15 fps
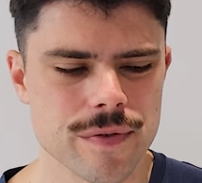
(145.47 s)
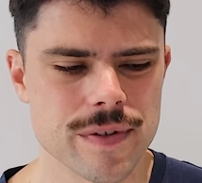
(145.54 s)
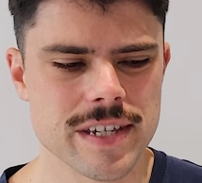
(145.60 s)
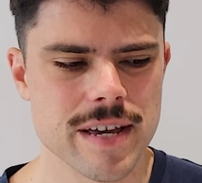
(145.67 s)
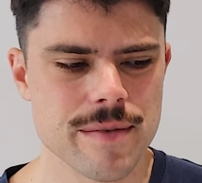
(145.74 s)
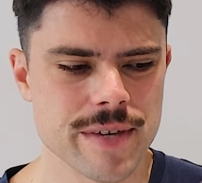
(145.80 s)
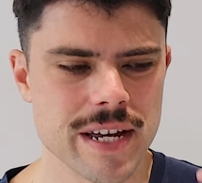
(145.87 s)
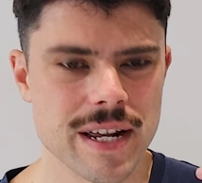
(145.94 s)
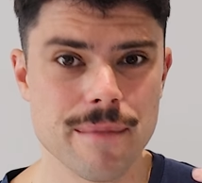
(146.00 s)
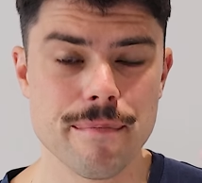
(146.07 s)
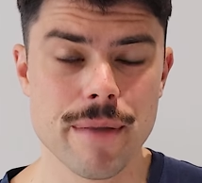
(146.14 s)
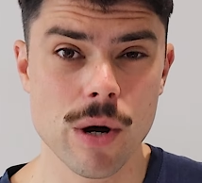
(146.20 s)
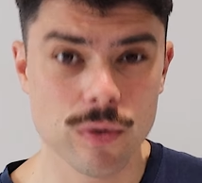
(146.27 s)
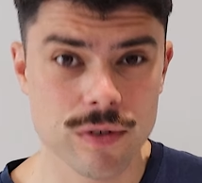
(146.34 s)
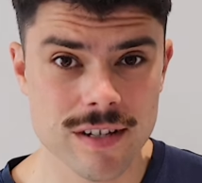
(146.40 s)
If a team's getting
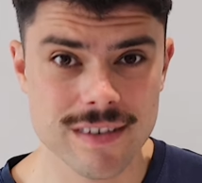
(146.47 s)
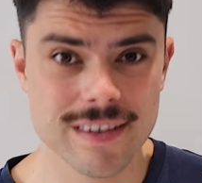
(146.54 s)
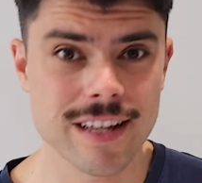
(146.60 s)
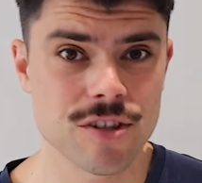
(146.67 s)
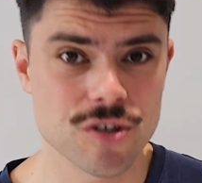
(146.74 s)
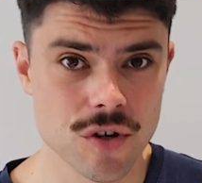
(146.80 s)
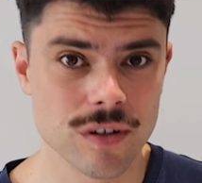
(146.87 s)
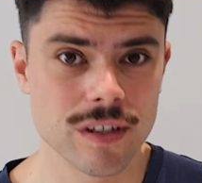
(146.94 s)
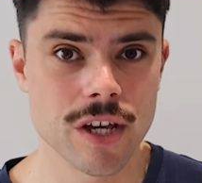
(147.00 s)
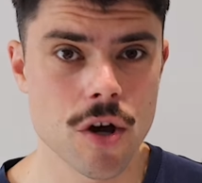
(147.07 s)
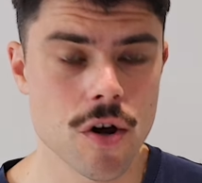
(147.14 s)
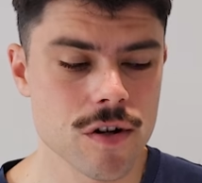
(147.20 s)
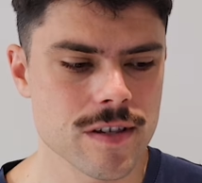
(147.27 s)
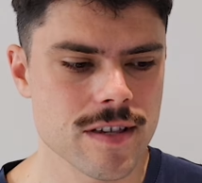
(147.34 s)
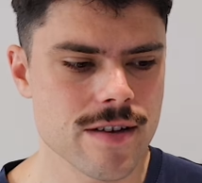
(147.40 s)
belted, that certainly
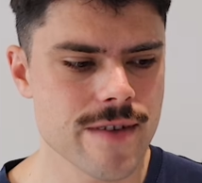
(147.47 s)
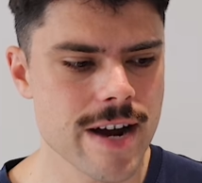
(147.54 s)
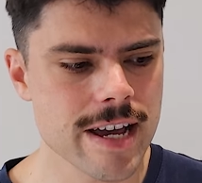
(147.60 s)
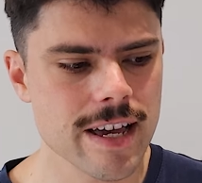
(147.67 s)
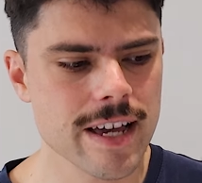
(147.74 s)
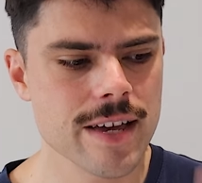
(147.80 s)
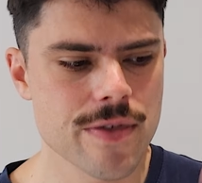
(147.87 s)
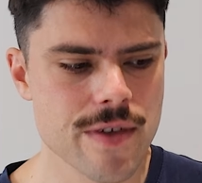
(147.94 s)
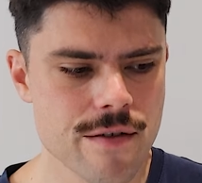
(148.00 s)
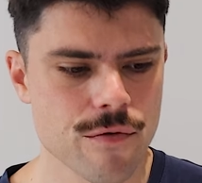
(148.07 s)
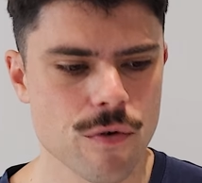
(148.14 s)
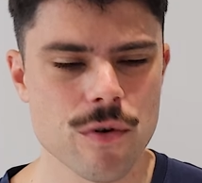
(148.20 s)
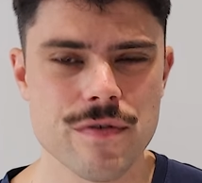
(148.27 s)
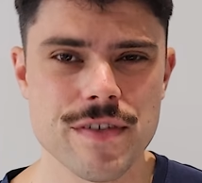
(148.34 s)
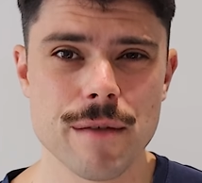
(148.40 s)
hurts their ranking, and
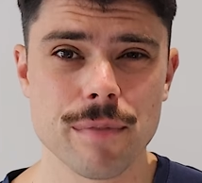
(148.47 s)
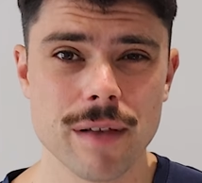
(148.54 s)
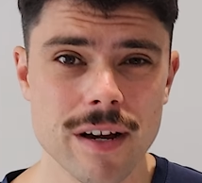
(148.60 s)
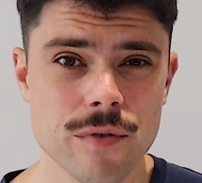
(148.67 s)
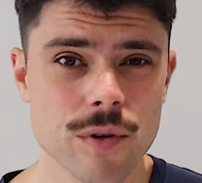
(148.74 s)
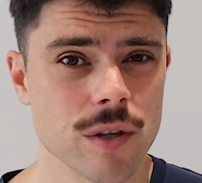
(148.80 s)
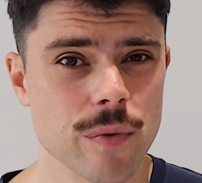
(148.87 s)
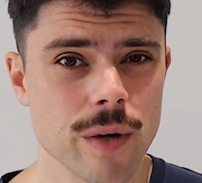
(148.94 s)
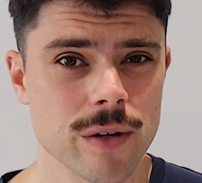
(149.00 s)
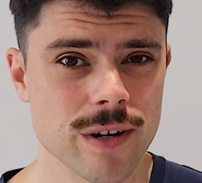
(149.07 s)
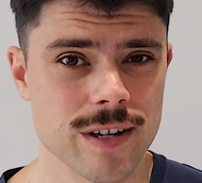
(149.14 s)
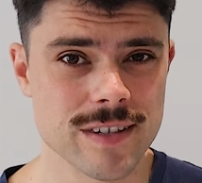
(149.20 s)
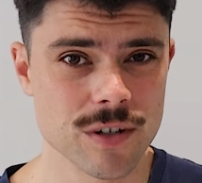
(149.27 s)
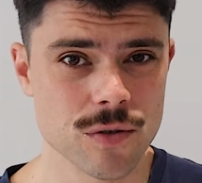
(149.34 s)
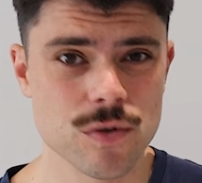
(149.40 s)
therefore if they play really well
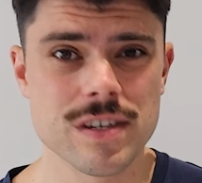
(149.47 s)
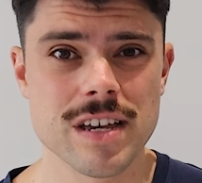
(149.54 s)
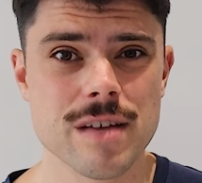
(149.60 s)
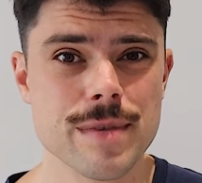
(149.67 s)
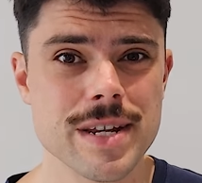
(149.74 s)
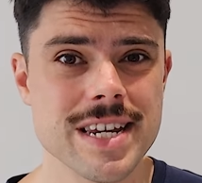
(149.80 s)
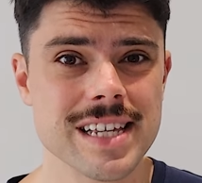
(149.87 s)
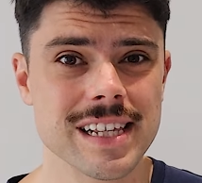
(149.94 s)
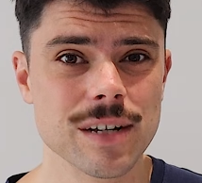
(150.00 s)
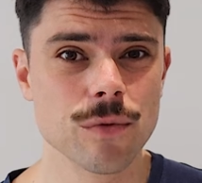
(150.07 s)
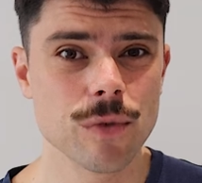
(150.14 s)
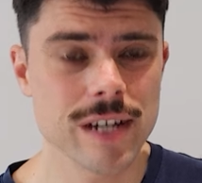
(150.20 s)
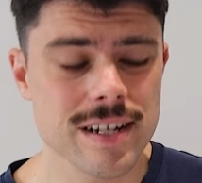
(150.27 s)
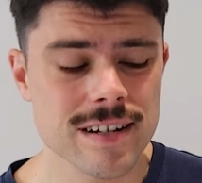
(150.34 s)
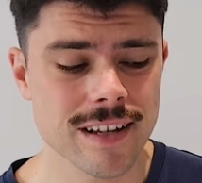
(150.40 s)
against a good team and nearly
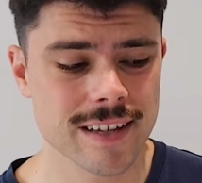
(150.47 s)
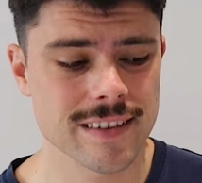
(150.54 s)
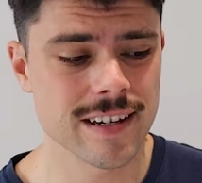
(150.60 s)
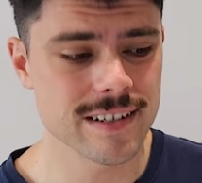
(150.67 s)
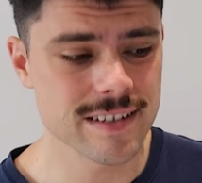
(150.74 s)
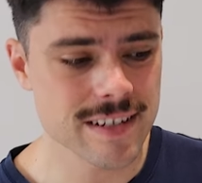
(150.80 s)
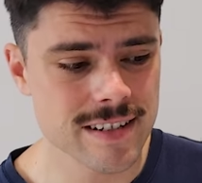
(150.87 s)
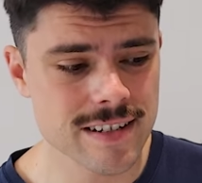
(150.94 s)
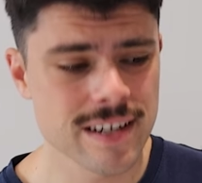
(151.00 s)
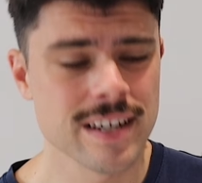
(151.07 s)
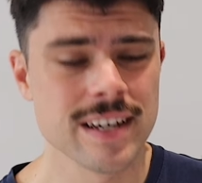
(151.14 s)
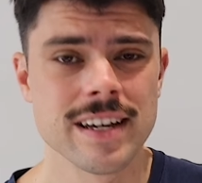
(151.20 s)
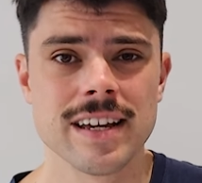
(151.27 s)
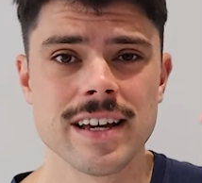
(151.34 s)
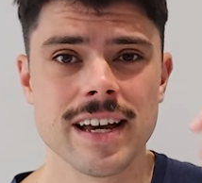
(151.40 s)
win, like they did
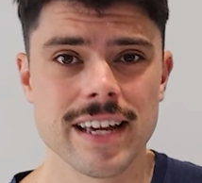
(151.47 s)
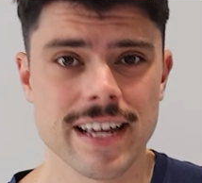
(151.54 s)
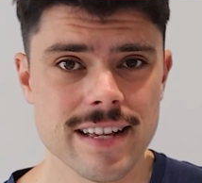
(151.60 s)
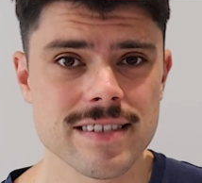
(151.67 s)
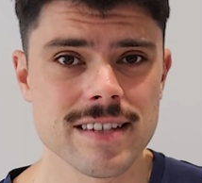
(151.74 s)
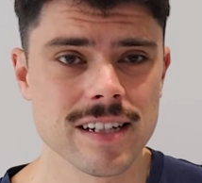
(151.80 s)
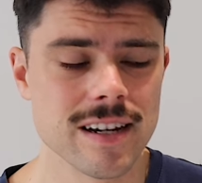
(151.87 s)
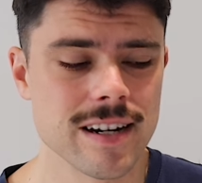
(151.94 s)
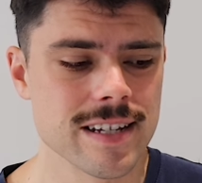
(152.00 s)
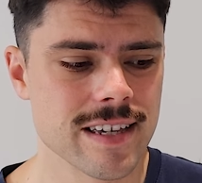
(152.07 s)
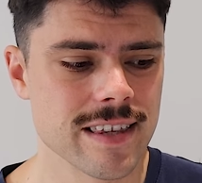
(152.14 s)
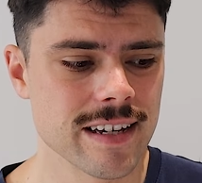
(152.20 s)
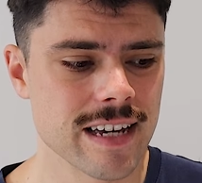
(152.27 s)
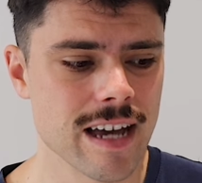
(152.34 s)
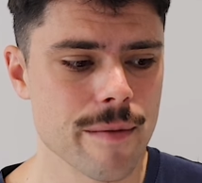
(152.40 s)
against the Lions
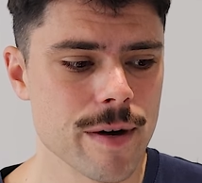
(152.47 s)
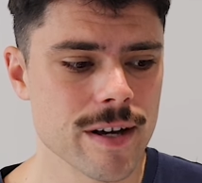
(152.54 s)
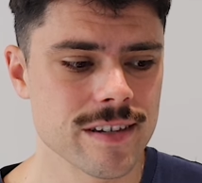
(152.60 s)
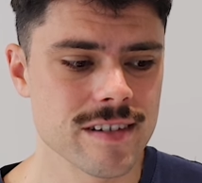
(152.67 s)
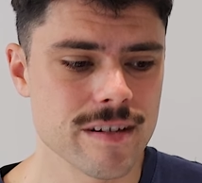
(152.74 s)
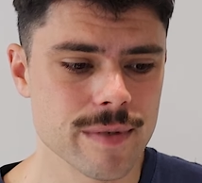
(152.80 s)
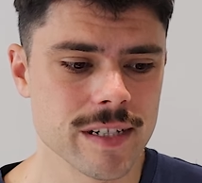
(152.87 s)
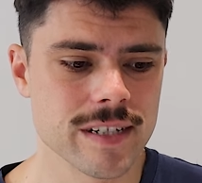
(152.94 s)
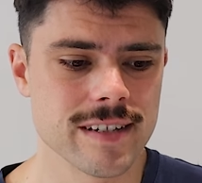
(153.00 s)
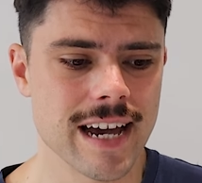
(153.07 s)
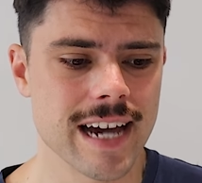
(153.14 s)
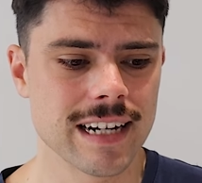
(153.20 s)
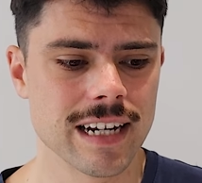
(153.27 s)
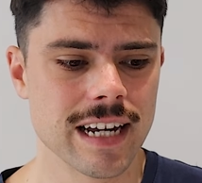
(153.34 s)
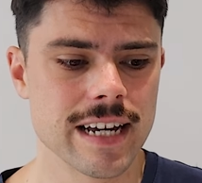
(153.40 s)
at the Gabba, similar
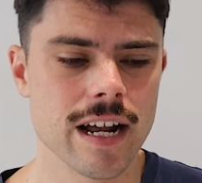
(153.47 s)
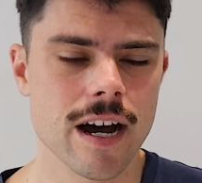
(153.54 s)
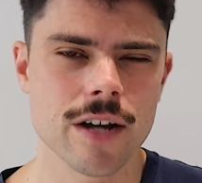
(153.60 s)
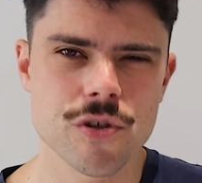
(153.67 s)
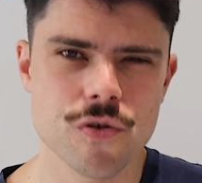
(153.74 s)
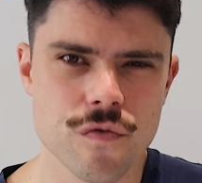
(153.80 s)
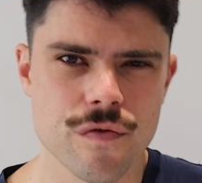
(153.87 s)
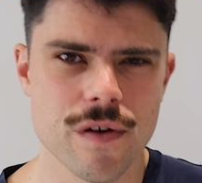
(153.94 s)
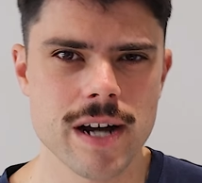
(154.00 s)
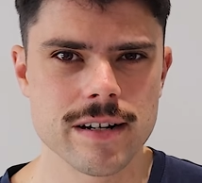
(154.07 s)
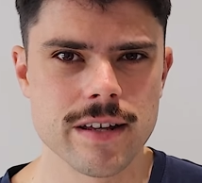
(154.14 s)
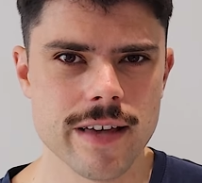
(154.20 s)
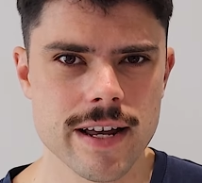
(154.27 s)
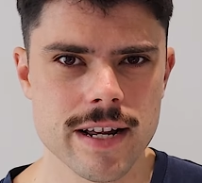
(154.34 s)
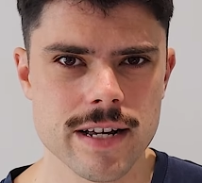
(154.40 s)
to Adelaide, I do
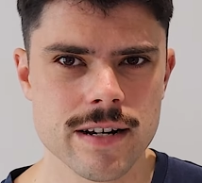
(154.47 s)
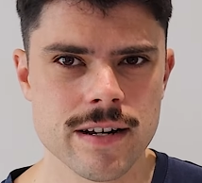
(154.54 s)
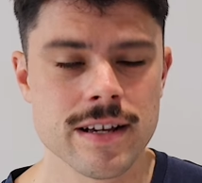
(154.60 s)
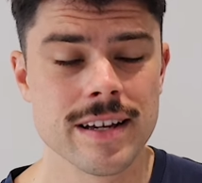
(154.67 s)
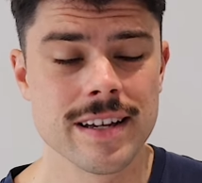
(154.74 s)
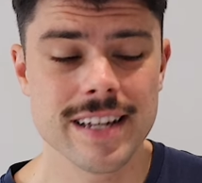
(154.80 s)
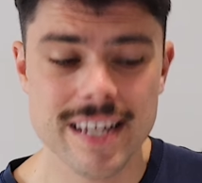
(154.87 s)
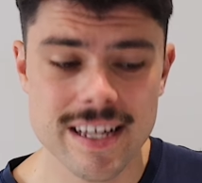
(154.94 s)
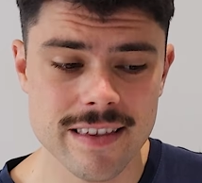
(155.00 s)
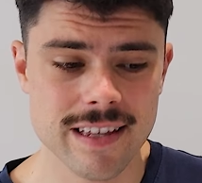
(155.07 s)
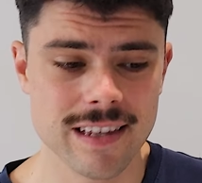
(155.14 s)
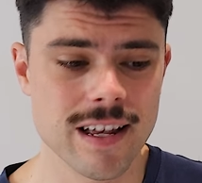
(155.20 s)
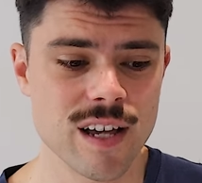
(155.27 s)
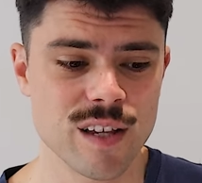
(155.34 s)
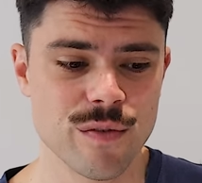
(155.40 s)
factor that in in
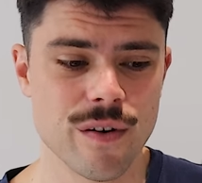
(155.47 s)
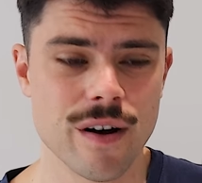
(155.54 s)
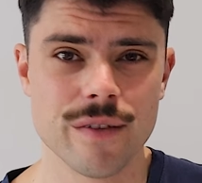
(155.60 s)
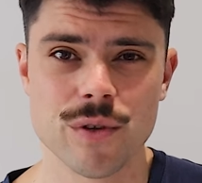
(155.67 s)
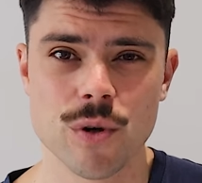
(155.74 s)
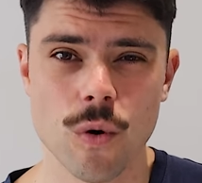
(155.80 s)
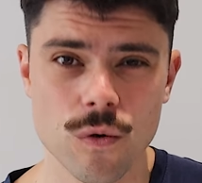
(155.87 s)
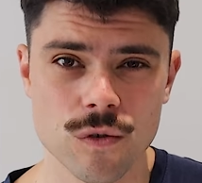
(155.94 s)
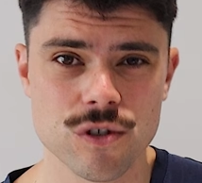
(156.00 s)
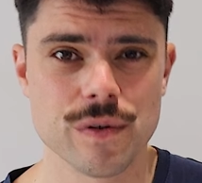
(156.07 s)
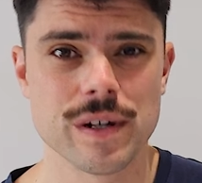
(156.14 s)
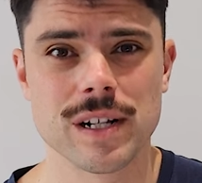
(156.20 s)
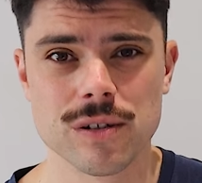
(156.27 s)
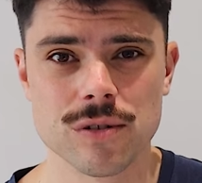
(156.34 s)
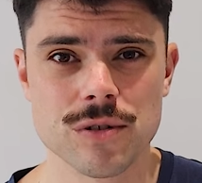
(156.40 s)
their last five, you also
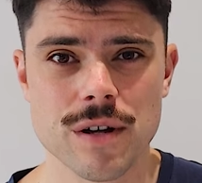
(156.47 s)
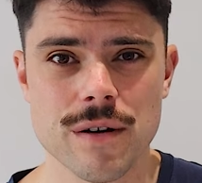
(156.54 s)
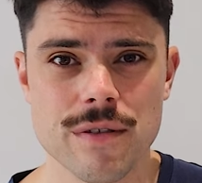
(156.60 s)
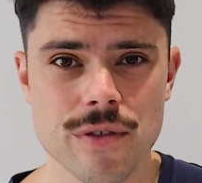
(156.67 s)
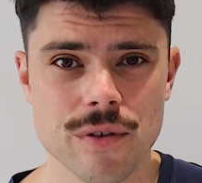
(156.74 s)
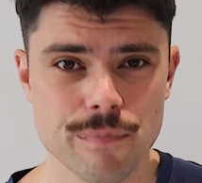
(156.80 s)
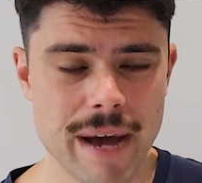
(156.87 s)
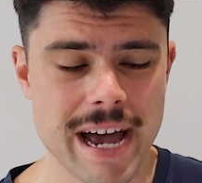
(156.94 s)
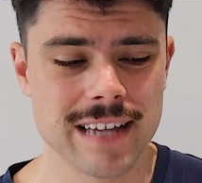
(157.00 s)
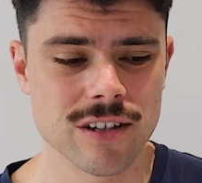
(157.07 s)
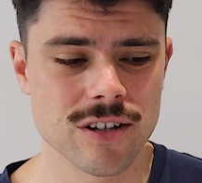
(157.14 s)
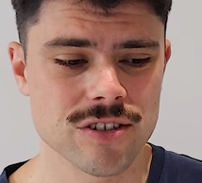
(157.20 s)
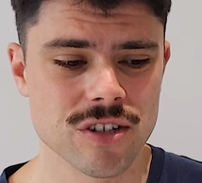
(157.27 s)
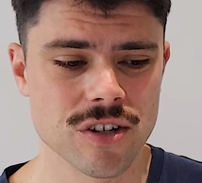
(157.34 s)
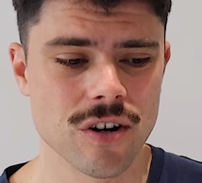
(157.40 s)
include the bad
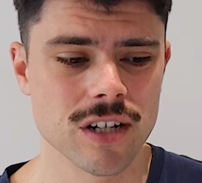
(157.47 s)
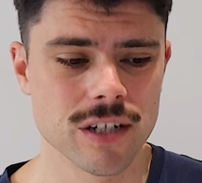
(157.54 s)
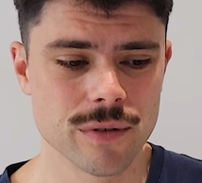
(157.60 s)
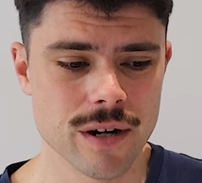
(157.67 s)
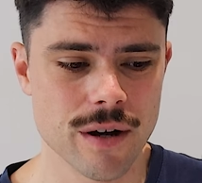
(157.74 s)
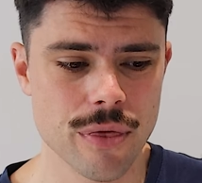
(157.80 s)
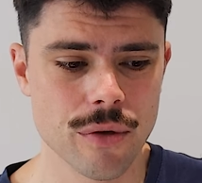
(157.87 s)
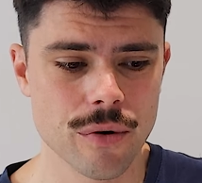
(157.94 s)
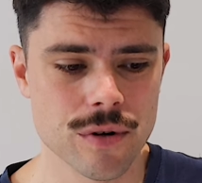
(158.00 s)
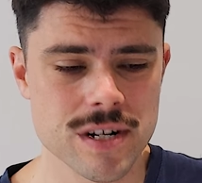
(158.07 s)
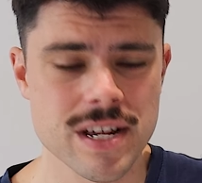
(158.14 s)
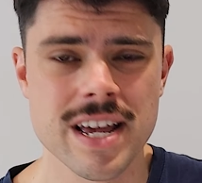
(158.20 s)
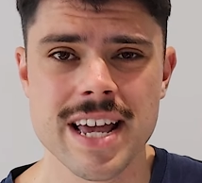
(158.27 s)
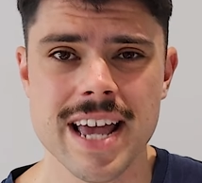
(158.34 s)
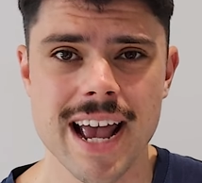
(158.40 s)
loss to Collingwood, I thought,